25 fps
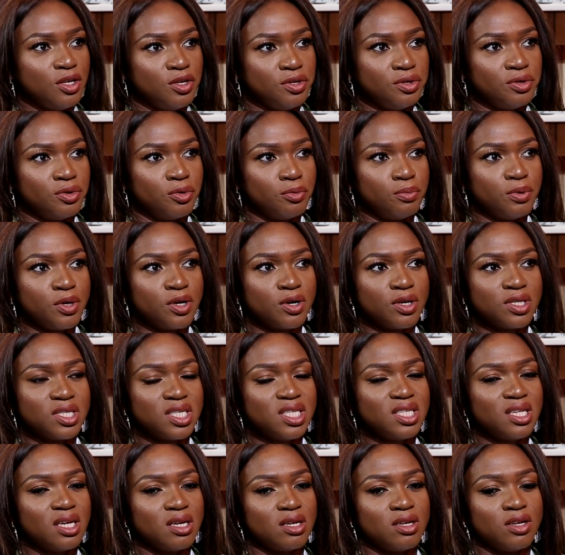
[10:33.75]
You know,
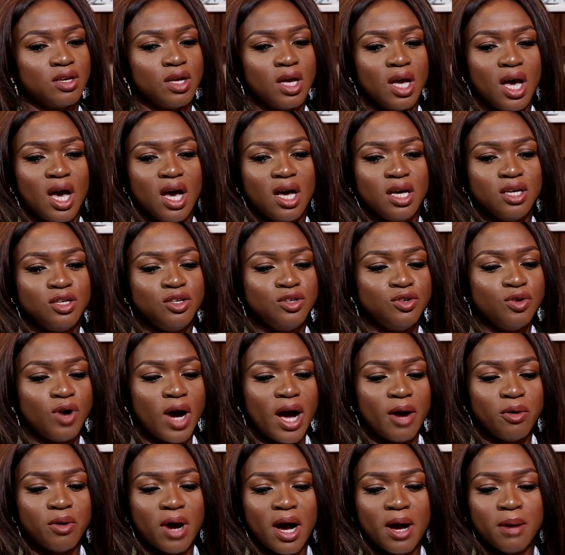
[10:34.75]
because these are, you
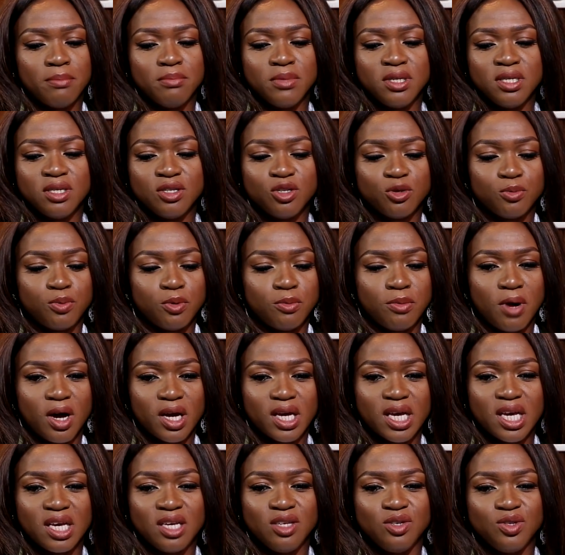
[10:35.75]
know, I'm in the
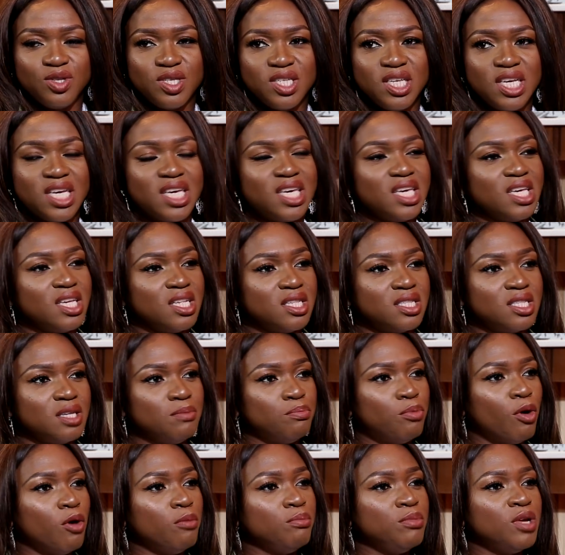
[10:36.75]
supermarket and you see
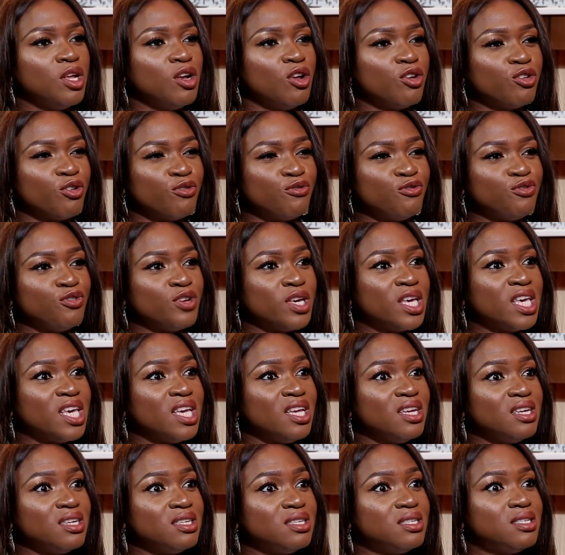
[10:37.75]
kids. It bought me a lot of
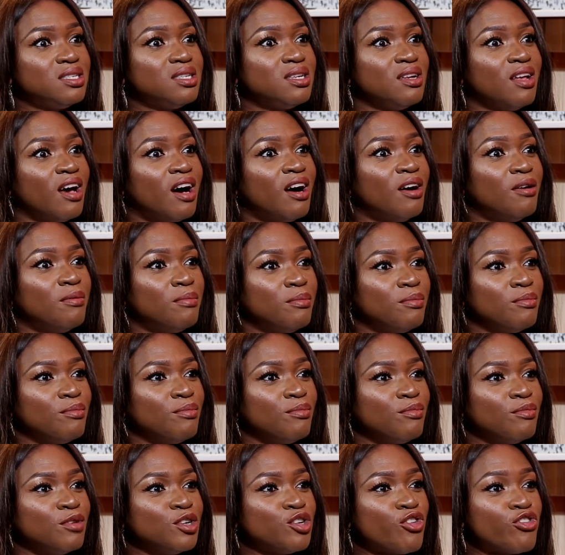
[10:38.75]
kids,
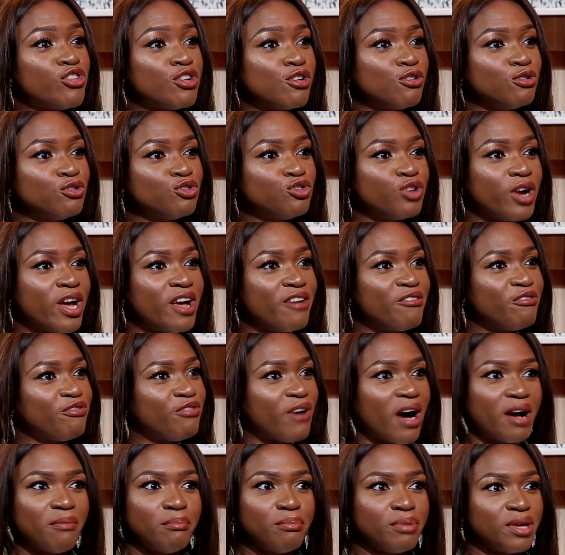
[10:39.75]
children,
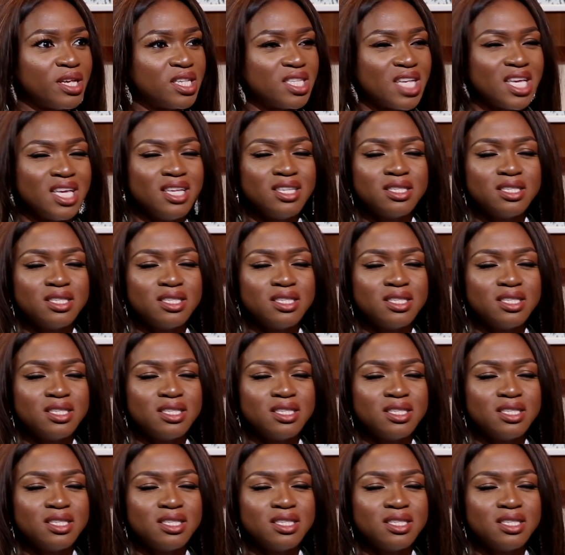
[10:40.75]
fan base.